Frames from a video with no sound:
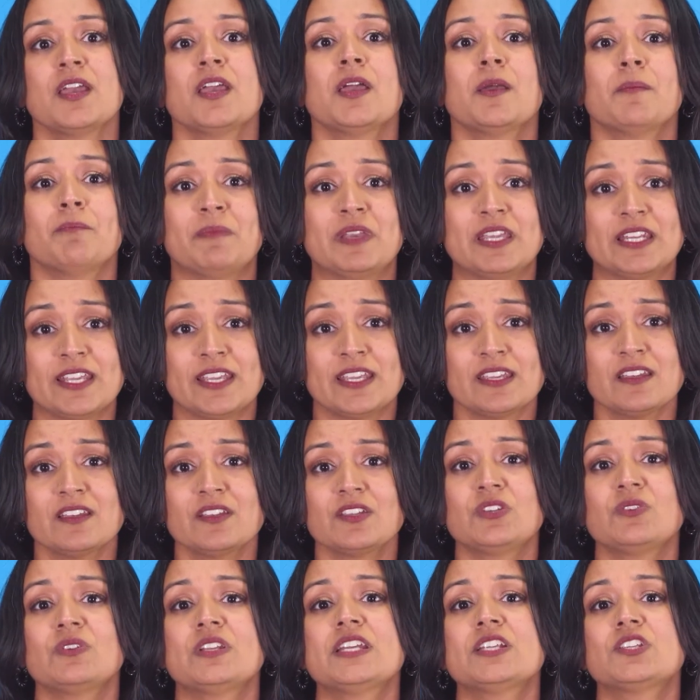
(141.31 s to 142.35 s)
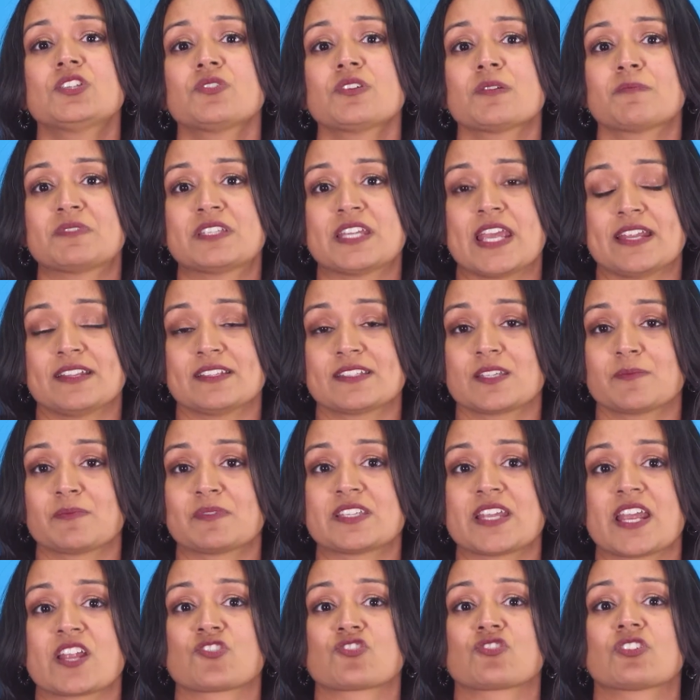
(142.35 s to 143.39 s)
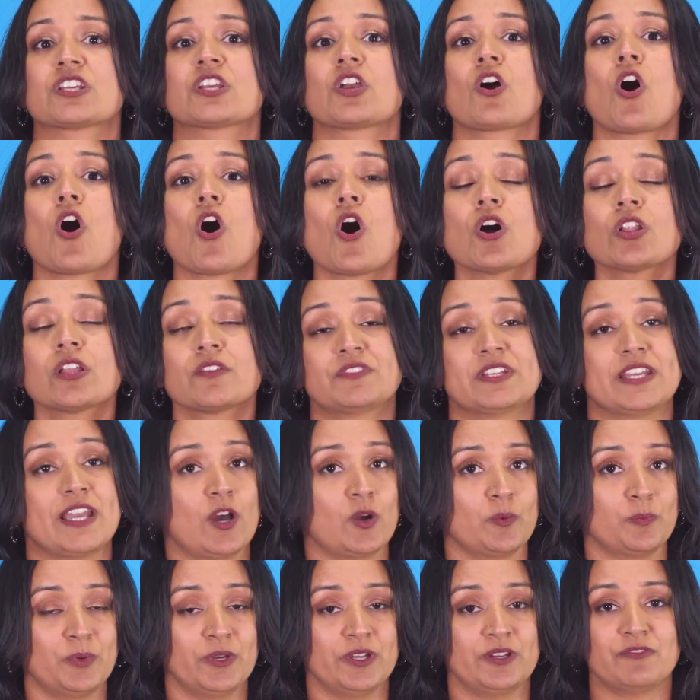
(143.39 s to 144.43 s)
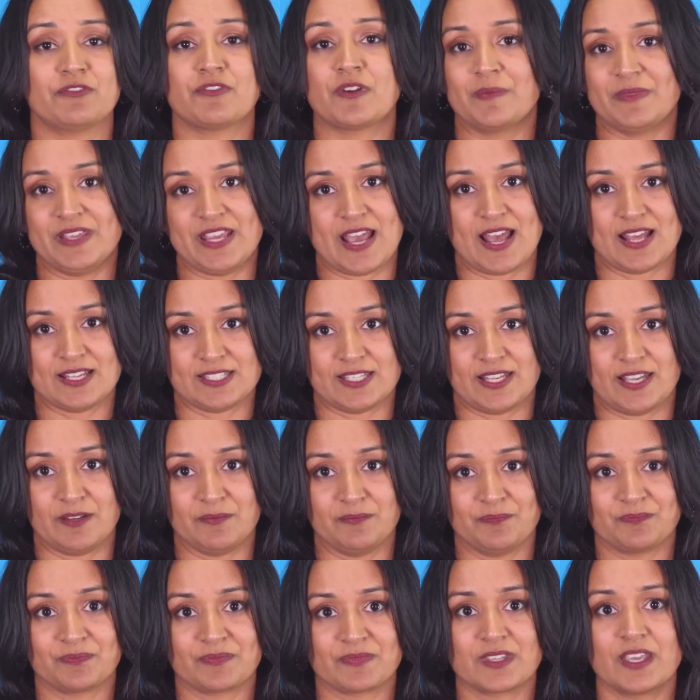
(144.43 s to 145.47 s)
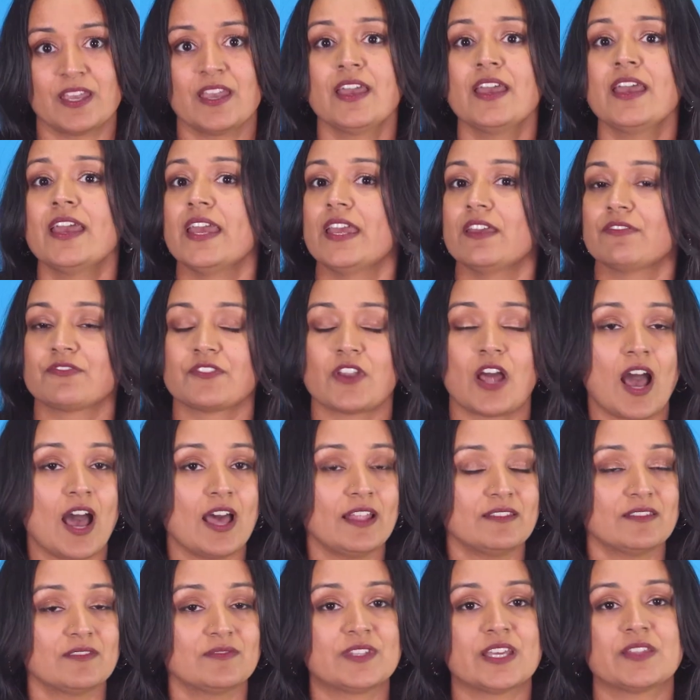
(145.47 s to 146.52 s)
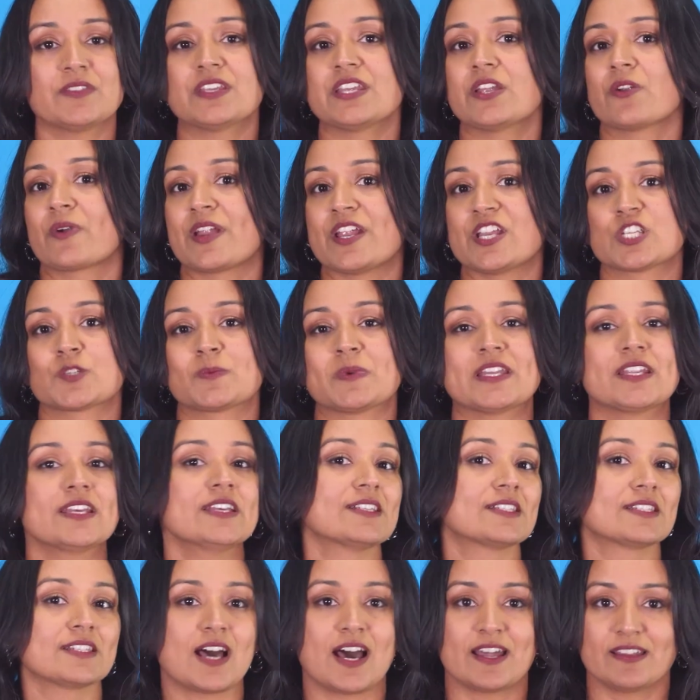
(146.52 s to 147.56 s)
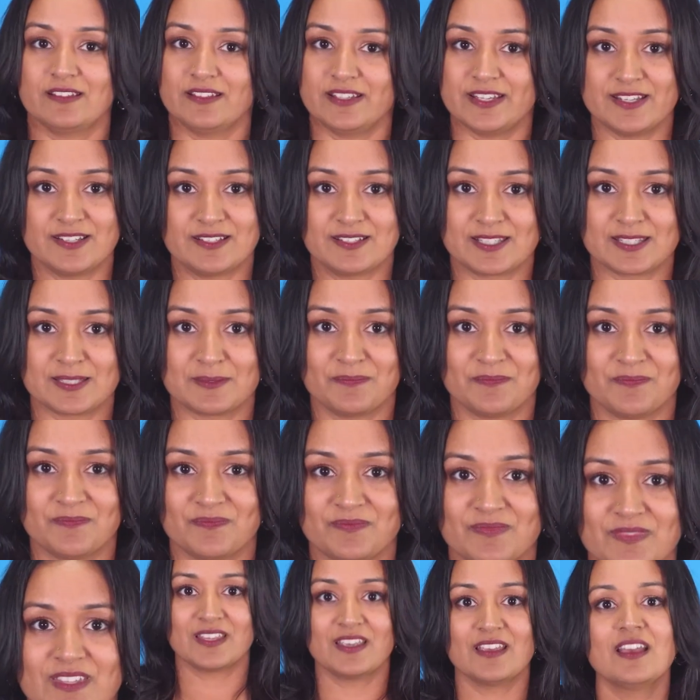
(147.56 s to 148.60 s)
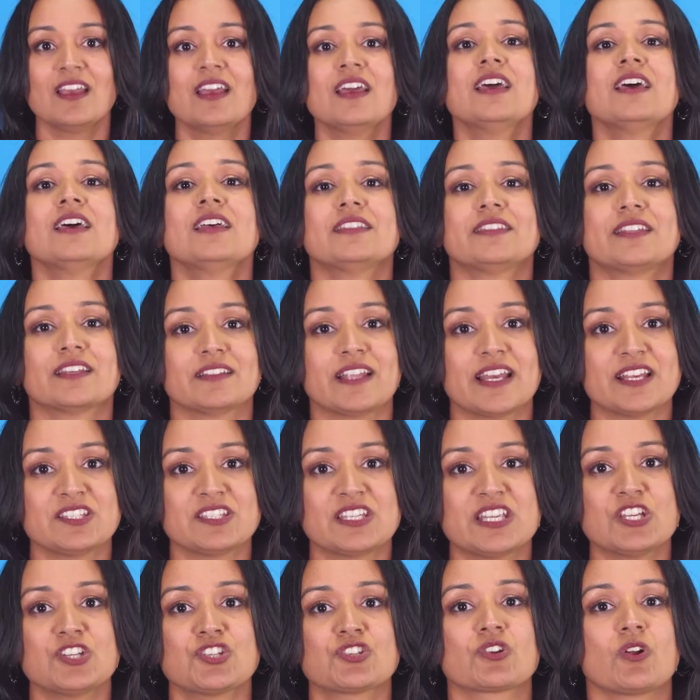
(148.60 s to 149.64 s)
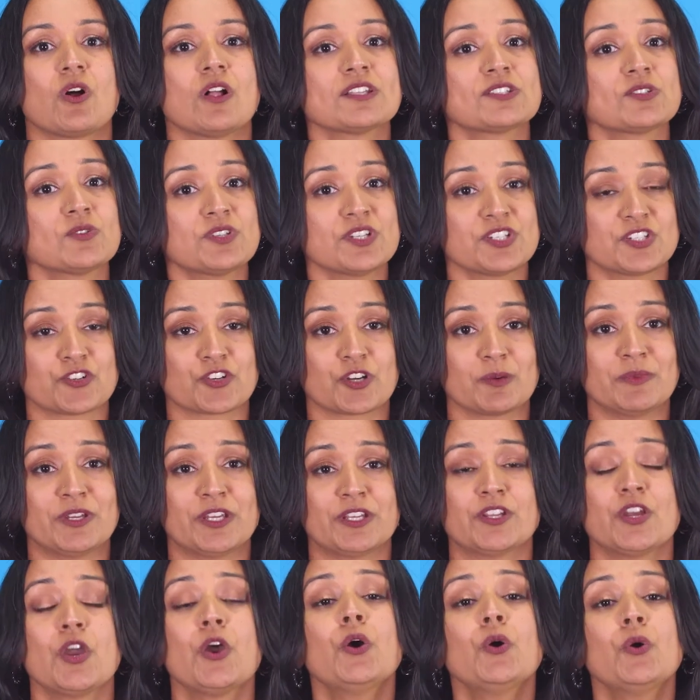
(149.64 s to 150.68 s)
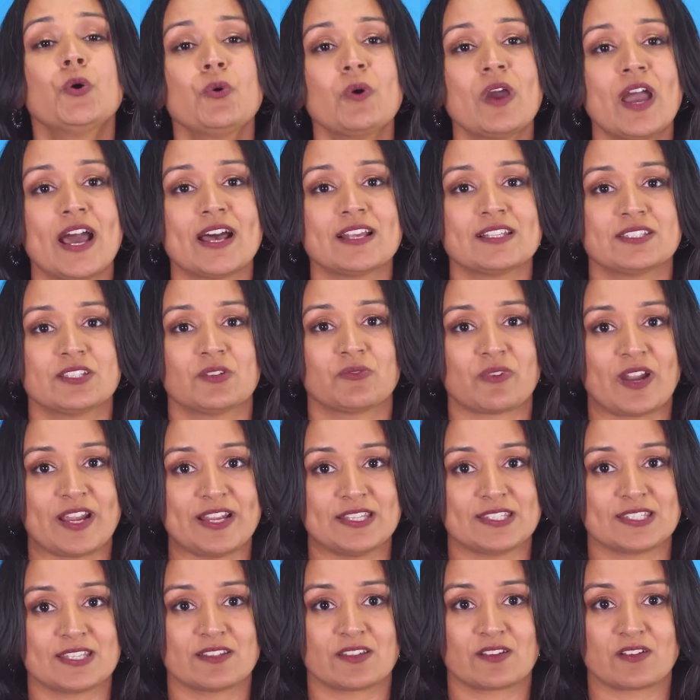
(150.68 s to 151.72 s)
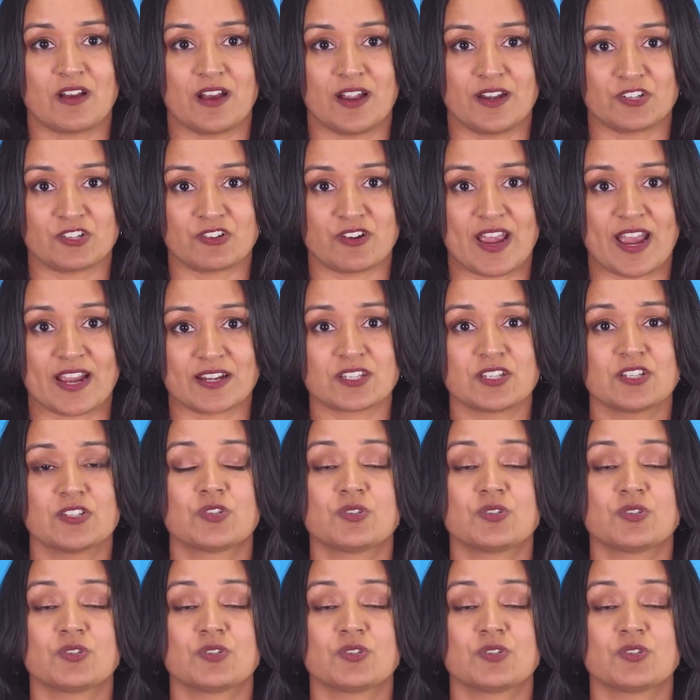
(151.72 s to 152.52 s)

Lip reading: meaning you need to obtain substantially all of the output from the asset. If not, then the arrangement is not a lease. The lessee should also determine who has the rights in the contract to